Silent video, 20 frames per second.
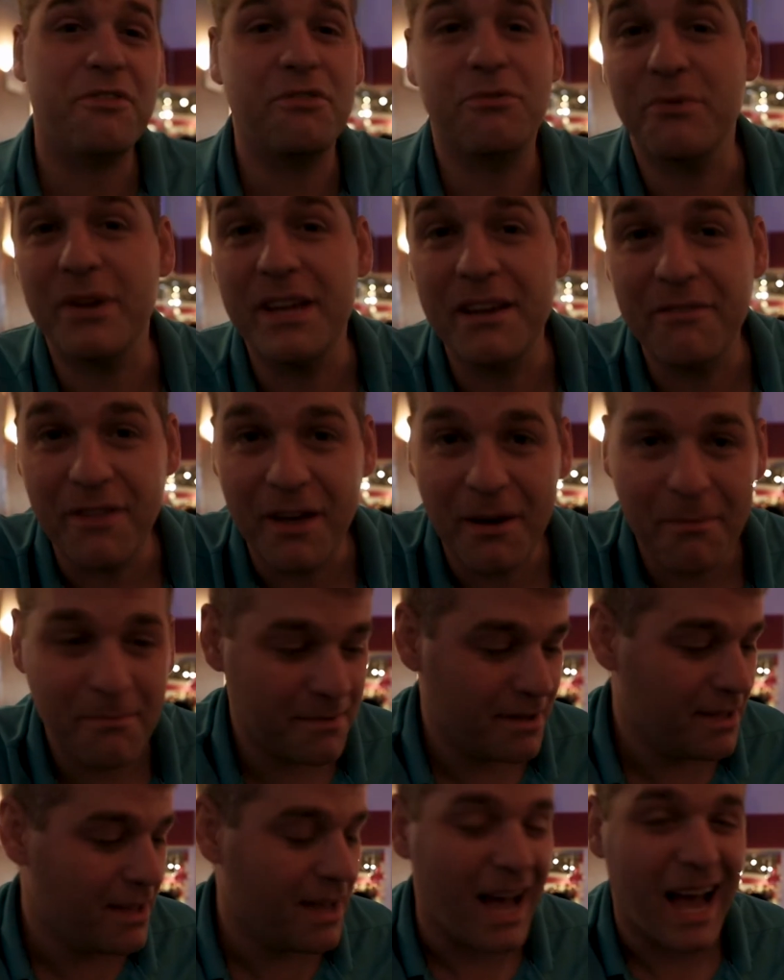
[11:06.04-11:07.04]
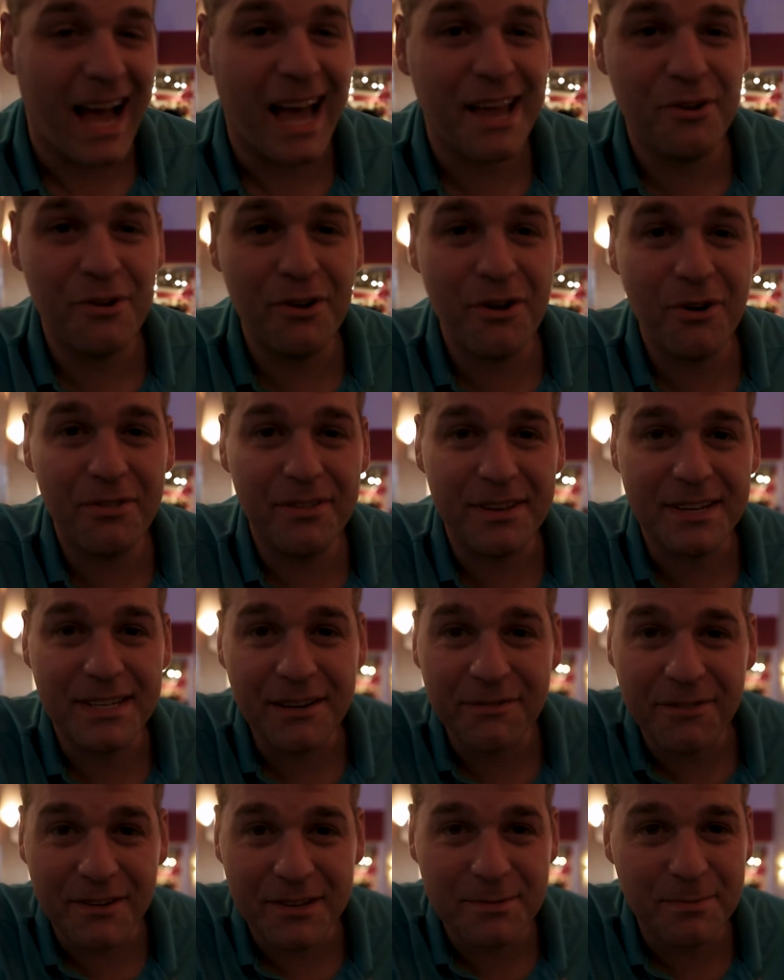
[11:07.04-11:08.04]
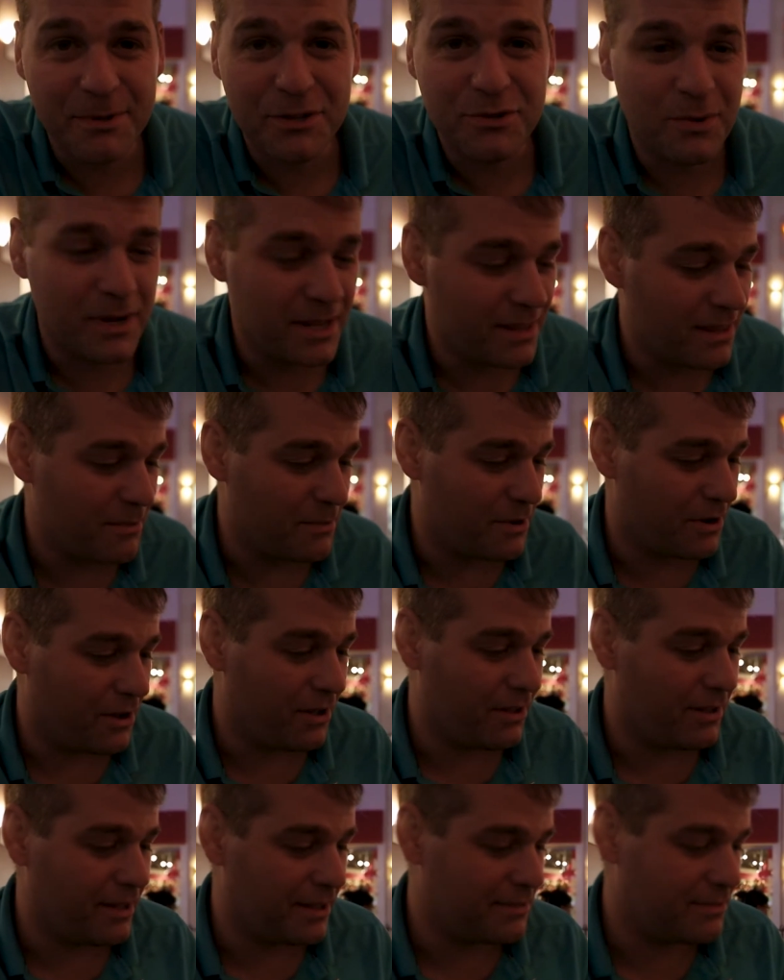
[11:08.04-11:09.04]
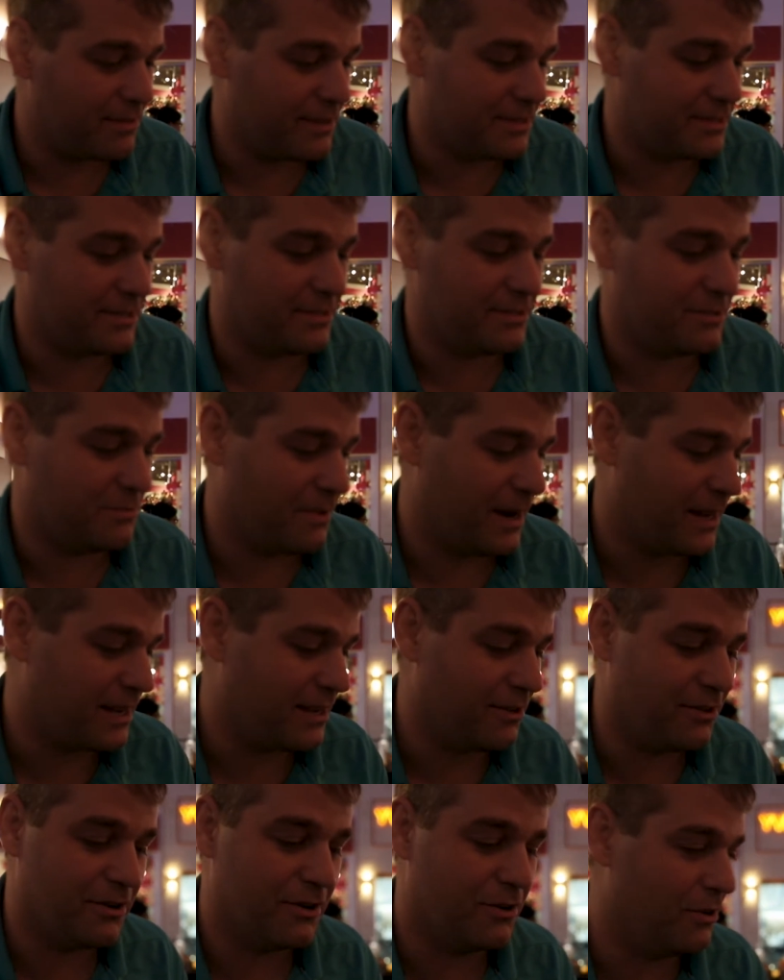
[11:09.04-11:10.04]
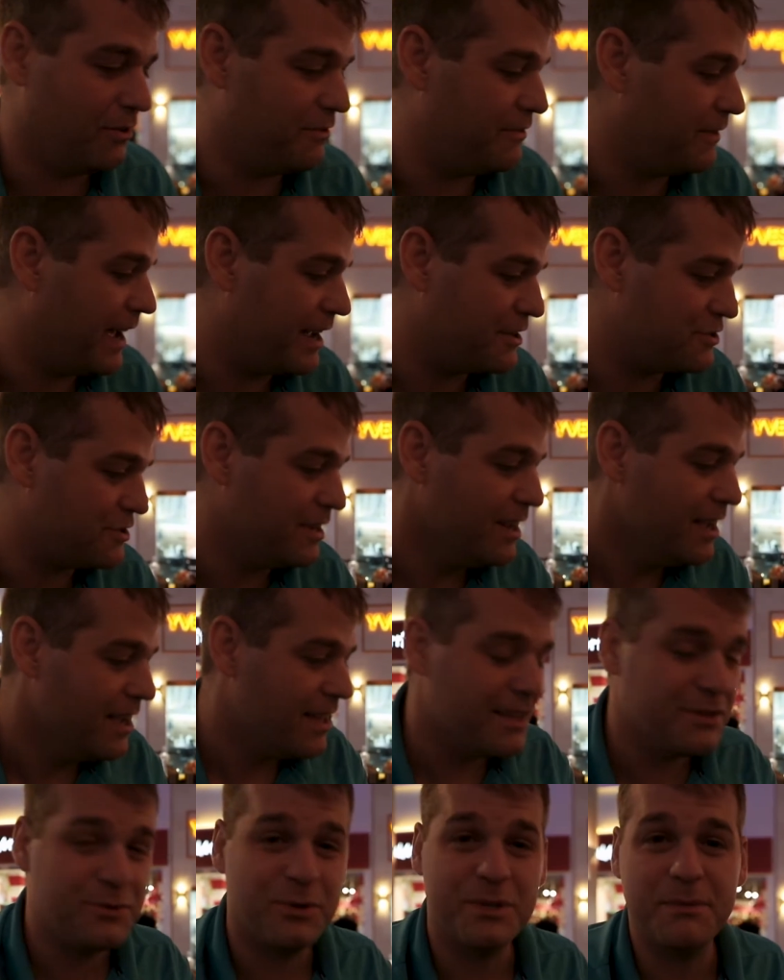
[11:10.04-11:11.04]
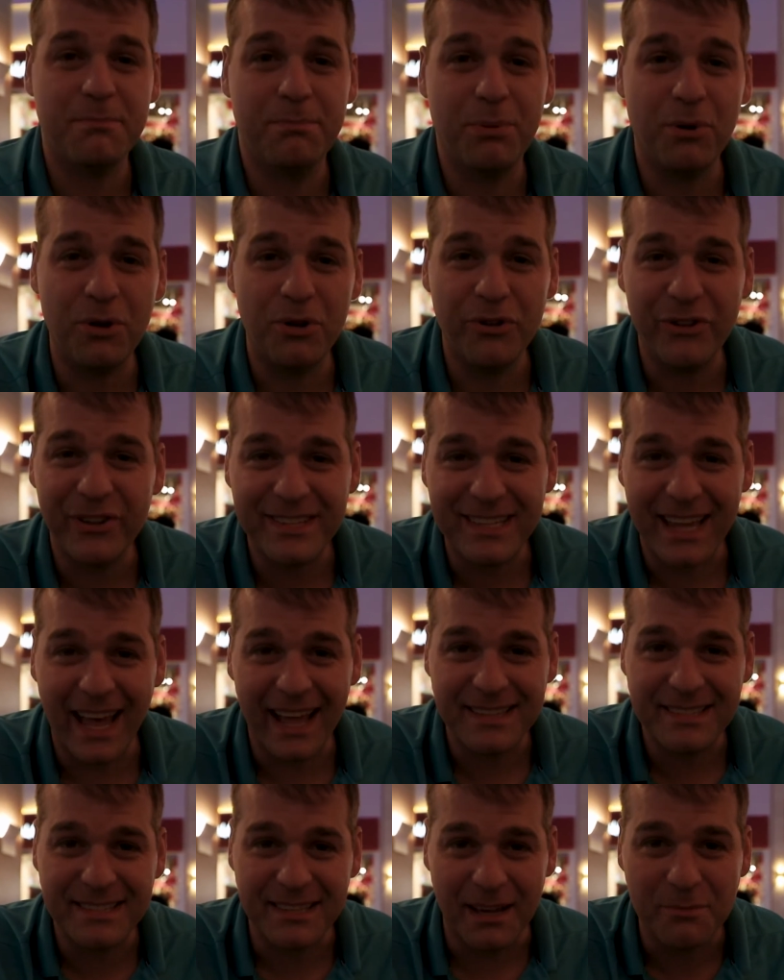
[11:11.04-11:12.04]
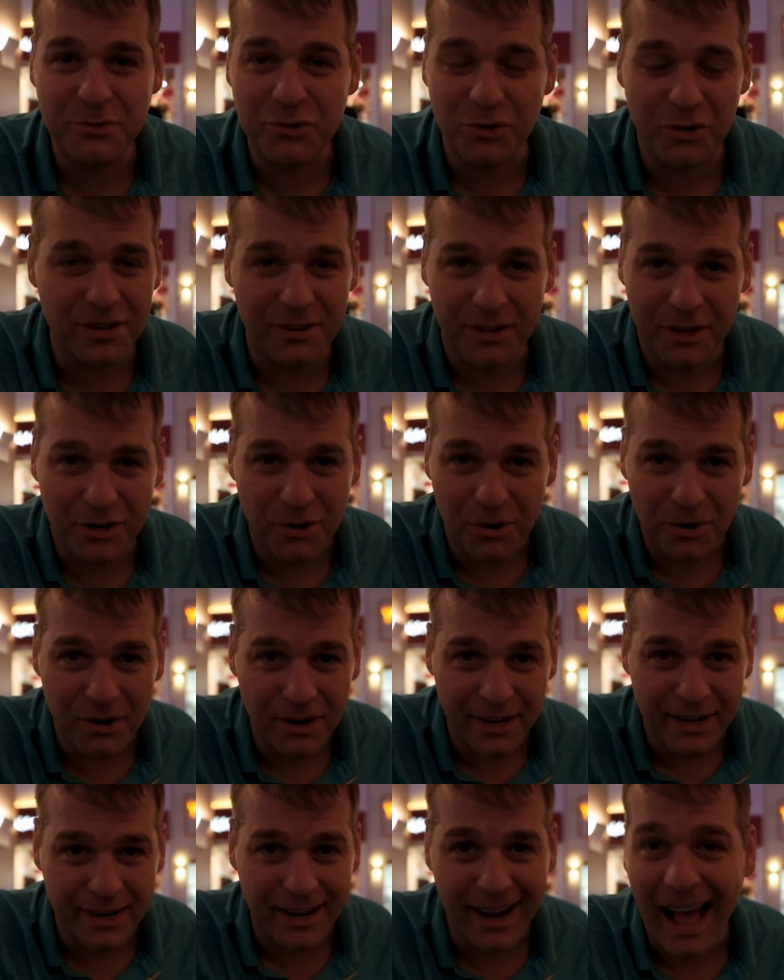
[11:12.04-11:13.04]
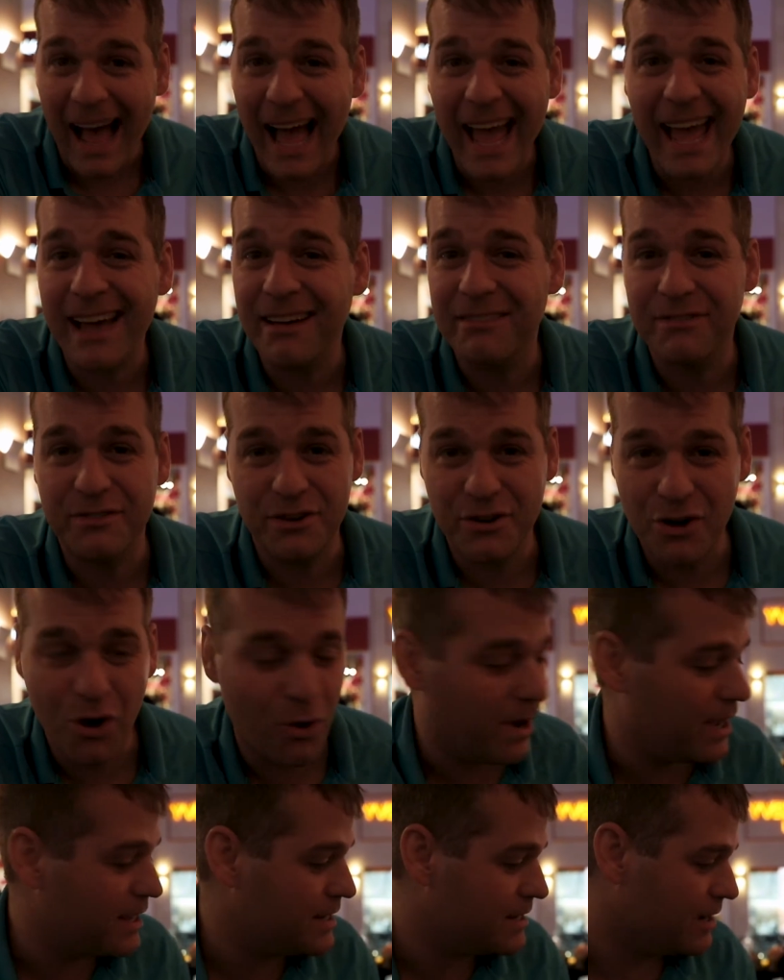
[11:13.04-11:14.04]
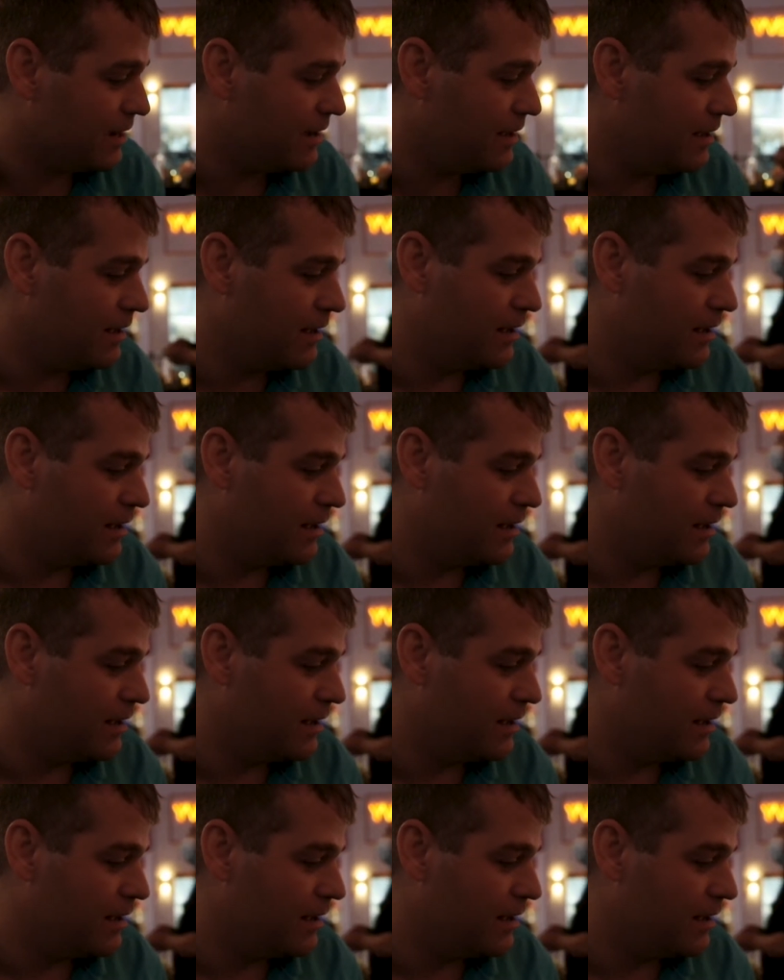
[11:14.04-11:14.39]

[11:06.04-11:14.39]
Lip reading: 3 of them. I don't know the difference between them at all. This is a regular old fashioned. This one's bold. It's got some sort of liqueur in it. I have no idea.